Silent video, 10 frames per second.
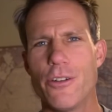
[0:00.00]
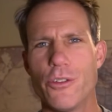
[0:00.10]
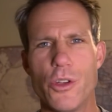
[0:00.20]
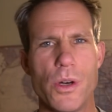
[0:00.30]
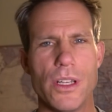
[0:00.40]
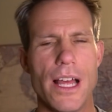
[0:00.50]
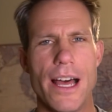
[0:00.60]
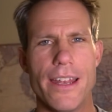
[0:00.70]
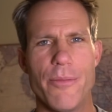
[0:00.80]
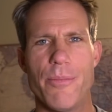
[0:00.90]
don't know a
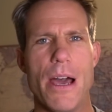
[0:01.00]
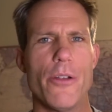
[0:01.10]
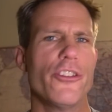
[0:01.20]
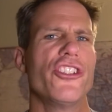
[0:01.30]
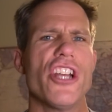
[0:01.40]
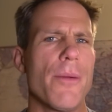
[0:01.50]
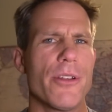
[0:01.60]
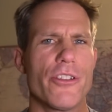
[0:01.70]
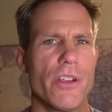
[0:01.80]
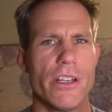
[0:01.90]
lot about
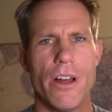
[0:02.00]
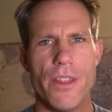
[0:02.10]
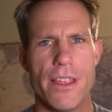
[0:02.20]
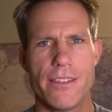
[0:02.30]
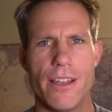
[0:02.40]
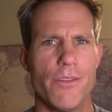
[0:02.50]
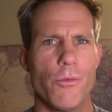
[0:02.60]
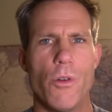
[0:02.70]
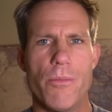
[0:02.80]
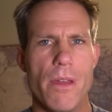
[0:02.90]
geometry and all that stuff
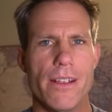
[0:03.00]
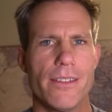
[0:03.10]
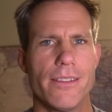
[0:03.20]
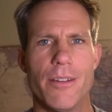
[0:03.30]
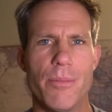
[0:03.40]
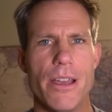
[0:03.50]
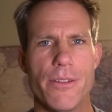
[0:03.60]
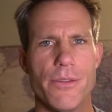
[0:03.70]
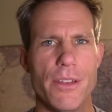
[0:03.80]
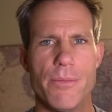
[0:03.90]
and what makes a
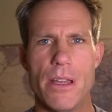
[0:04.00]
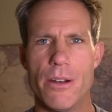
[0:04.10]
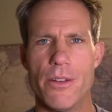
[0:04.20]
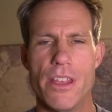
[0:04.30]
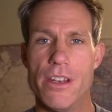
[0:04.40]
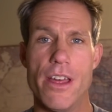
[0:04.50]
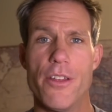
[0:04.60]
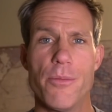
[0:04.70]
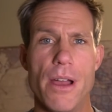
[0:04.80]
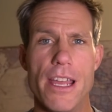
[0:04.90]
bike fit better than
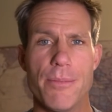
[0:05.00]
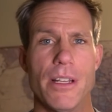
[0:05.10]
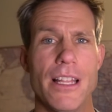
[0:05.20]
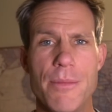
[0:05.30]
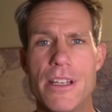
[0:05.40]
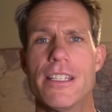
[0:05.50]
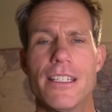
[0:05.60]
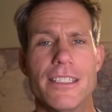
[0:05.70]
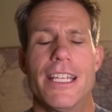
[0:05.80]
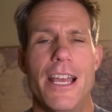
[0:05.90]
another bike, but let me
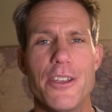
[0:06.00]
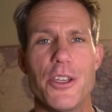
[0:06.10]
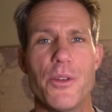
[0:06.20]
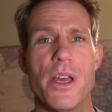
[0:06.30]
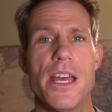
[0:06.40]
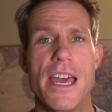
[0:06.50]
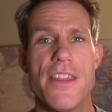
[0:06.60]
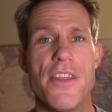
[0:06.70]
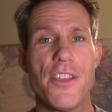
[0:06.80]
just tell you that